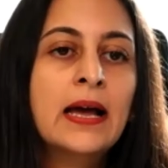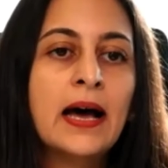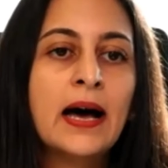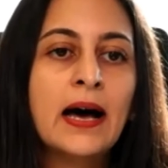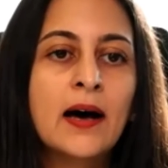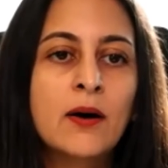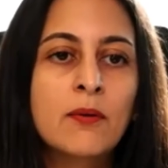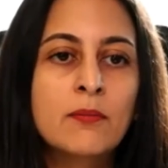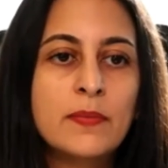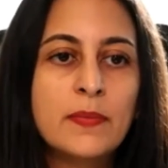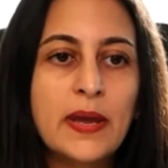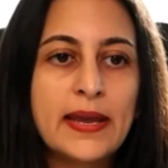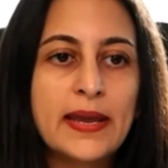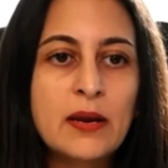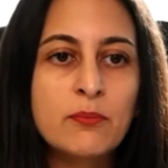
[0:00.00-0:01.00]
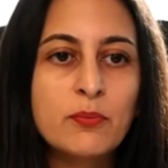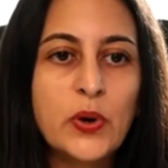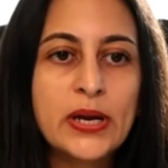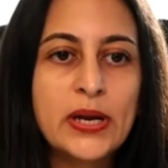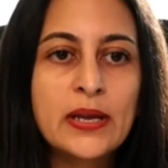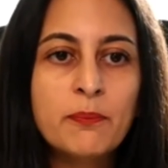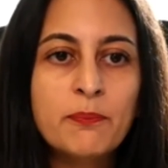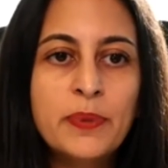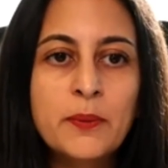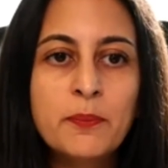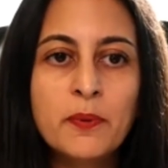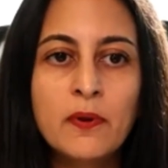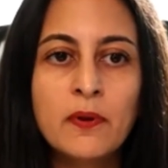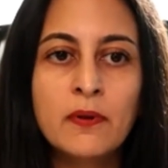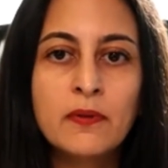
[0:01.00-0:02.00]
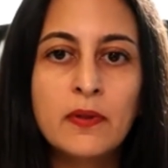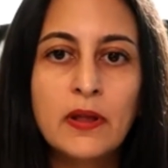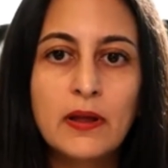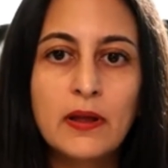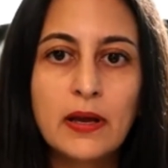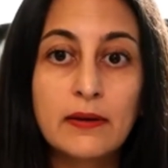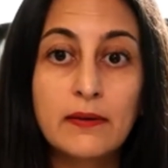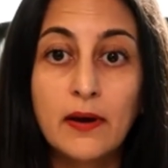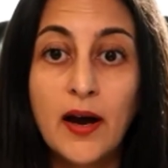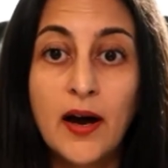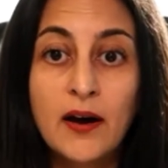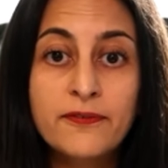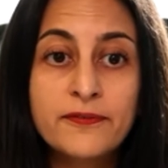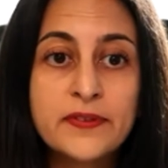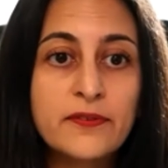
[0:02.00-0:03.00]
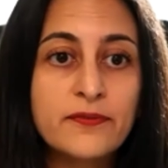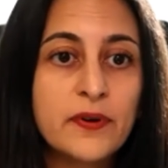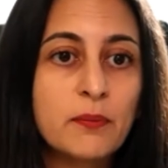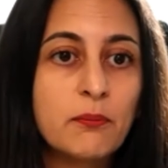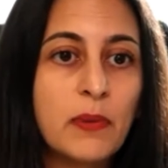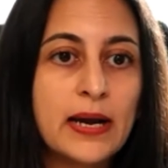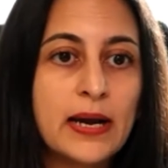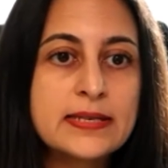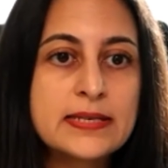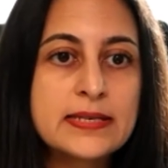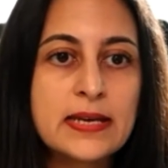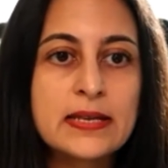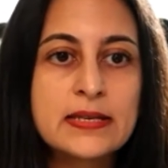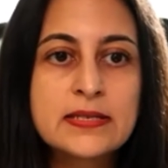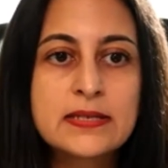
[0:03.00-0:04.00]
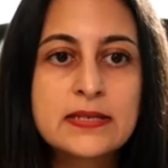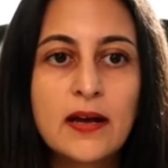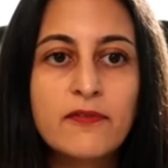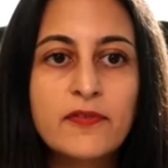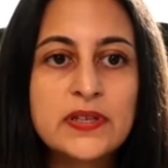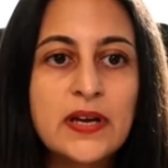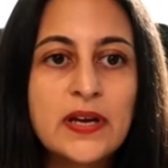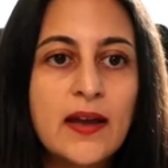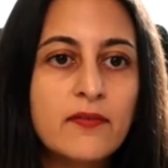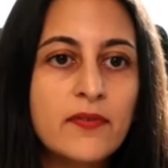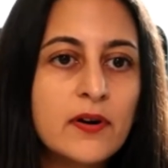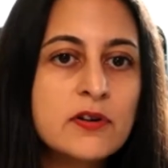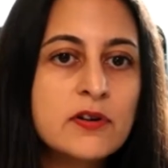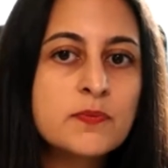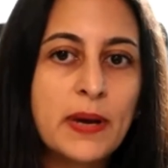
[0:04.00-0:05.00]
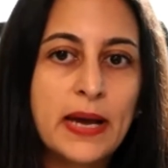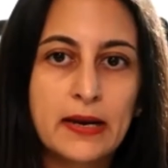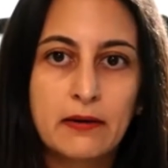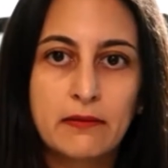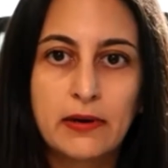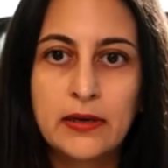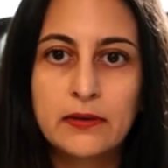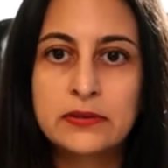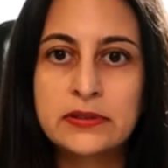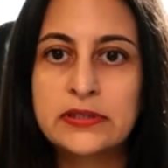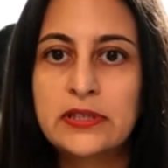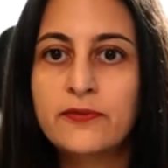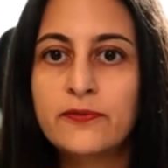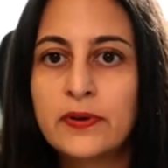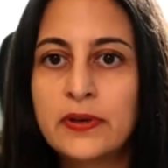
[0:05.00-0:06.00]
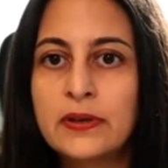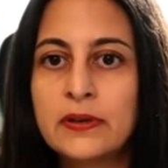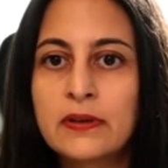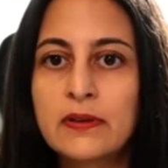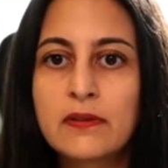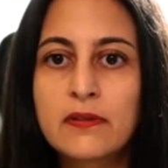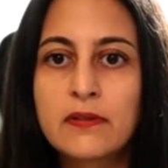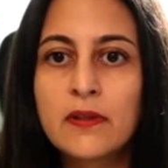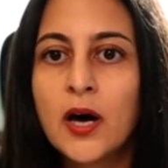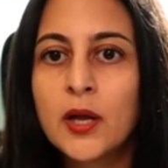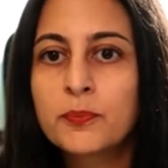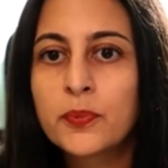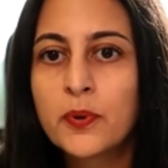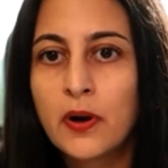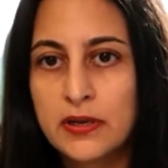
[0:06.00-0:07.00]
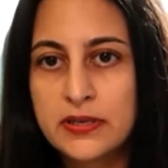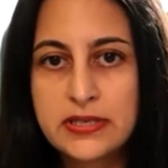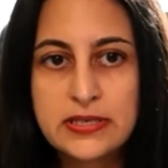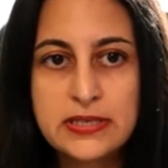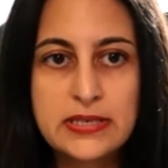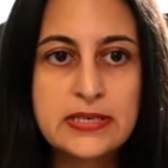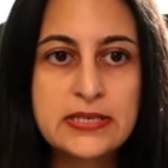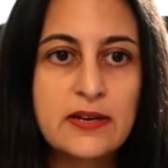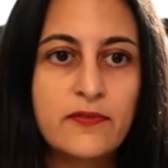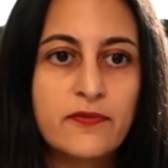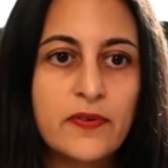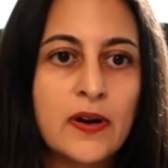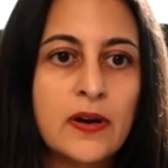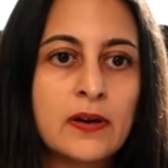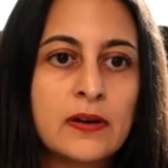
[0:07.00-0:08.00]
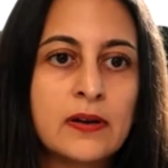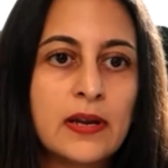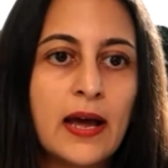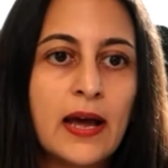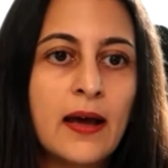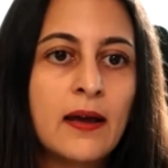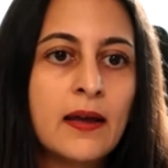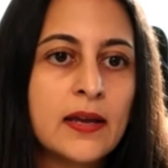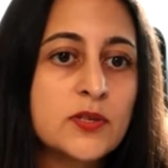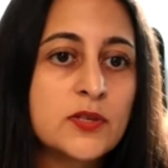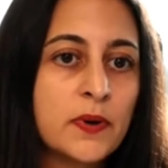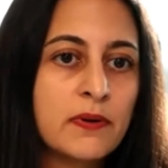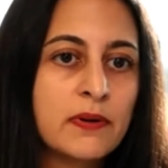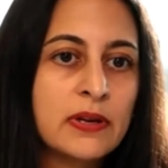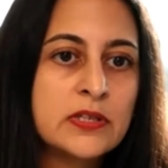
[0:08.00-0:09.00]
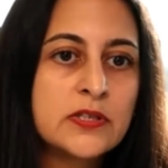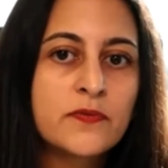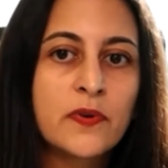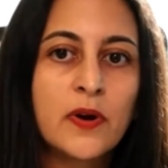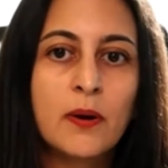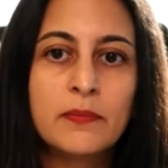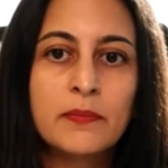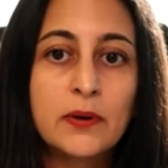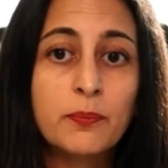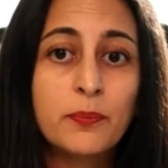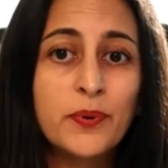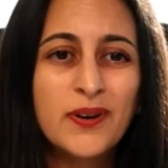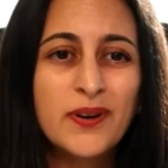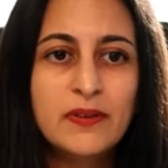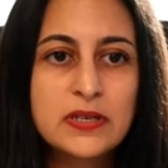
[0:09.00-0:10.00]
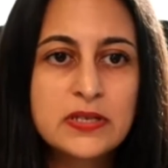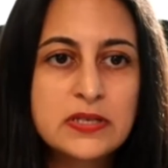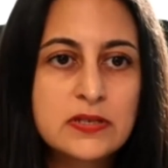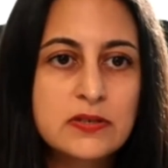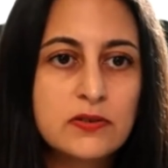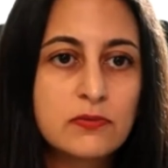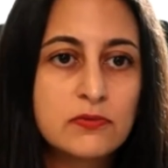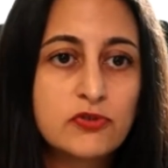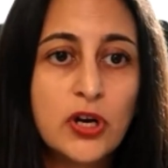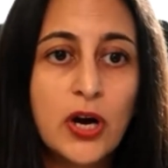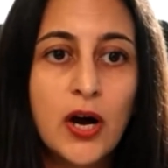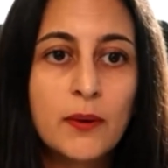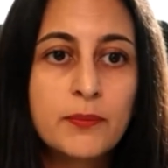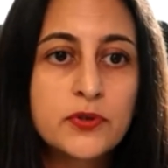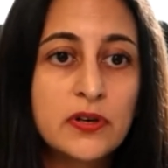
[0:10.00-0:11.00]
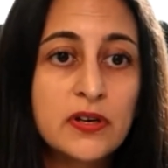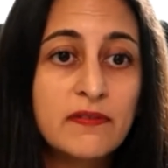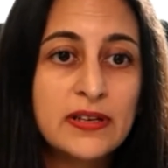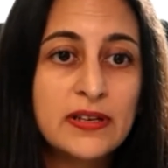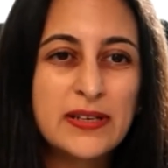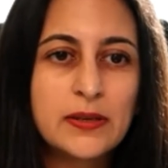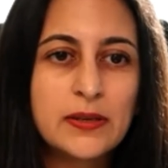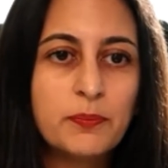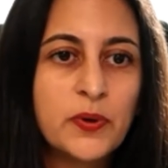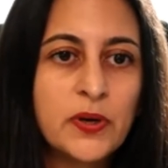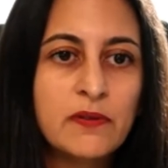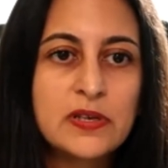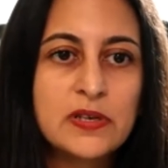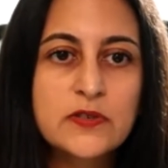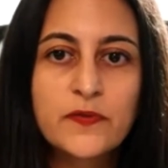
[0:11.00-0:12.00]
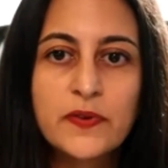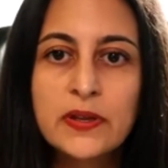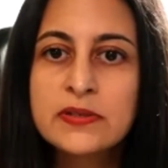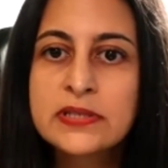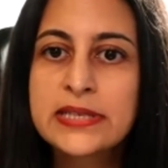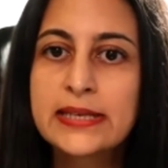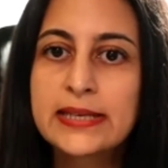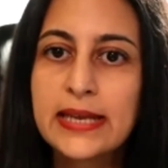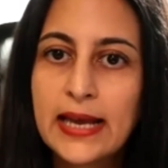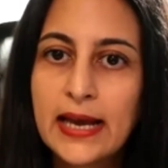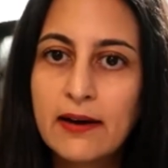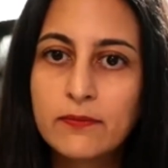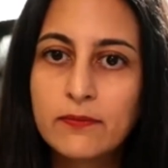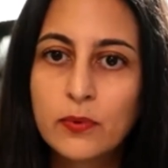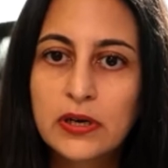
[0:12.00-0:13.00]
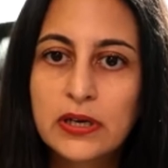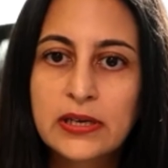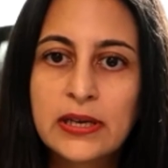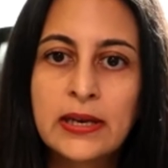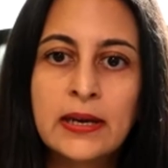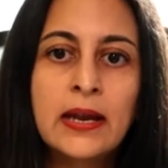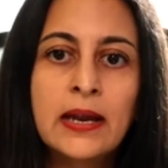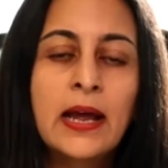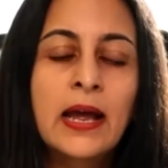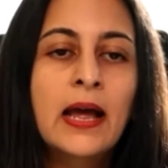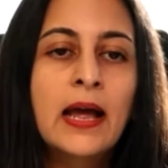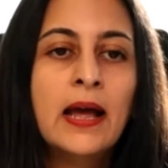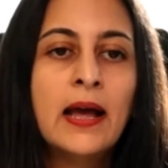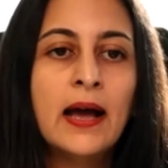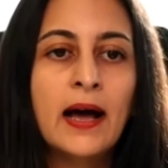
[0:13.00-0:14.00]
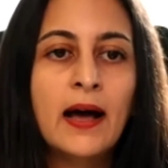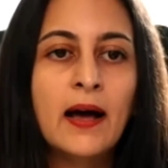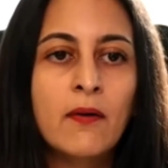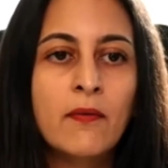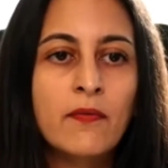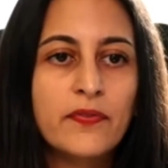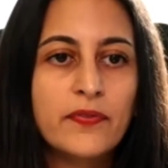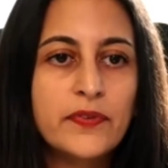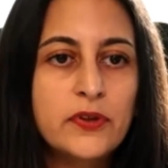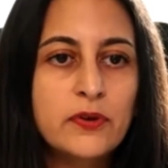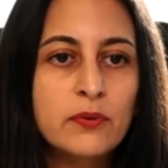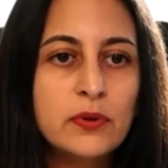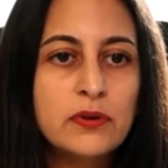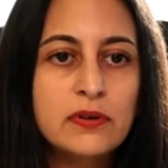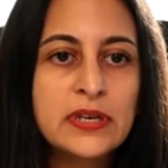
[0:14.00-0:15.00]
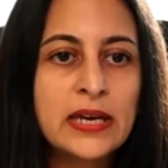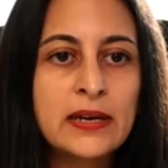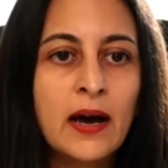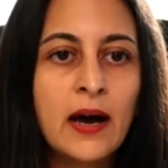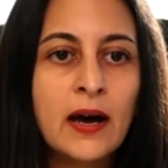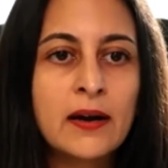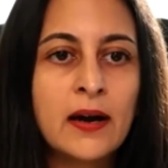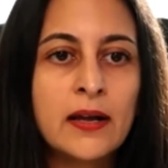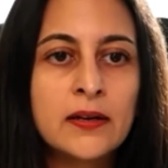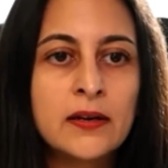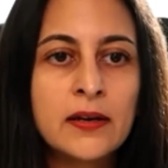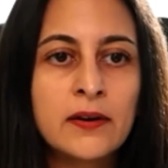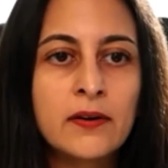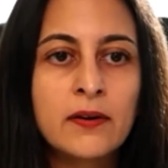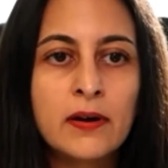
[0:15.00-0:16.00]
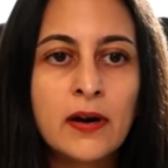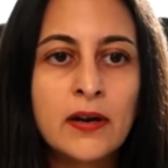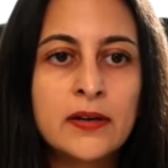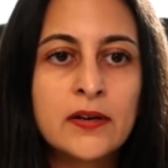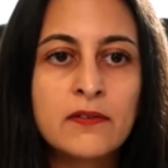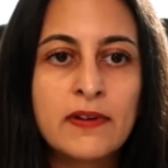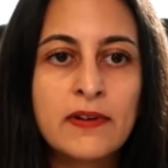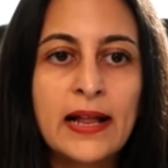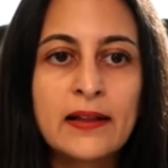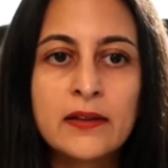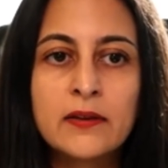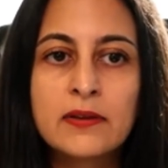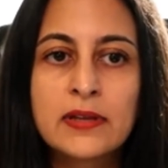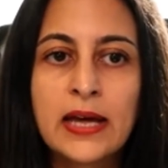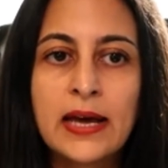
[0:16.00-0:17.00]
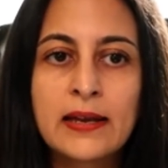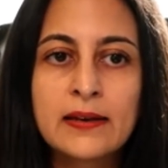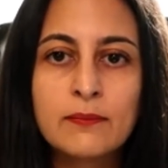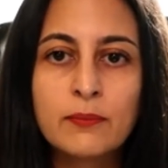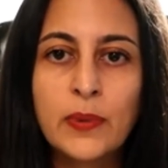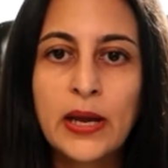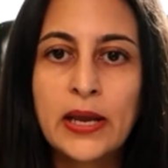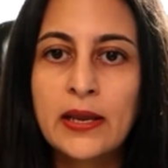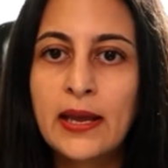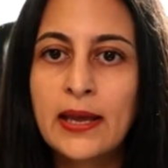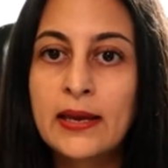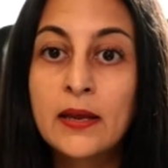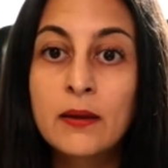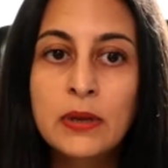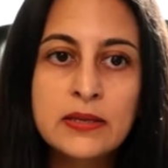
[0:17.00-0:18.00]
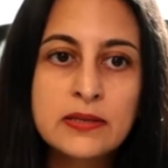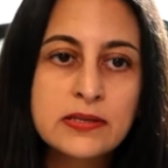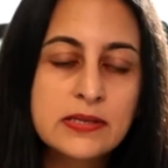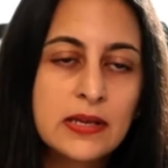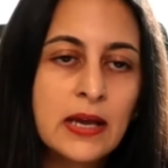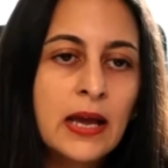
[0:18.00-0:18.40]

Again, bringing people of different mindsets, of a diverse background, different thought processes, different experience from their previous jobs or even the previous fields that they have worked in, you cannot undervalue that by any means.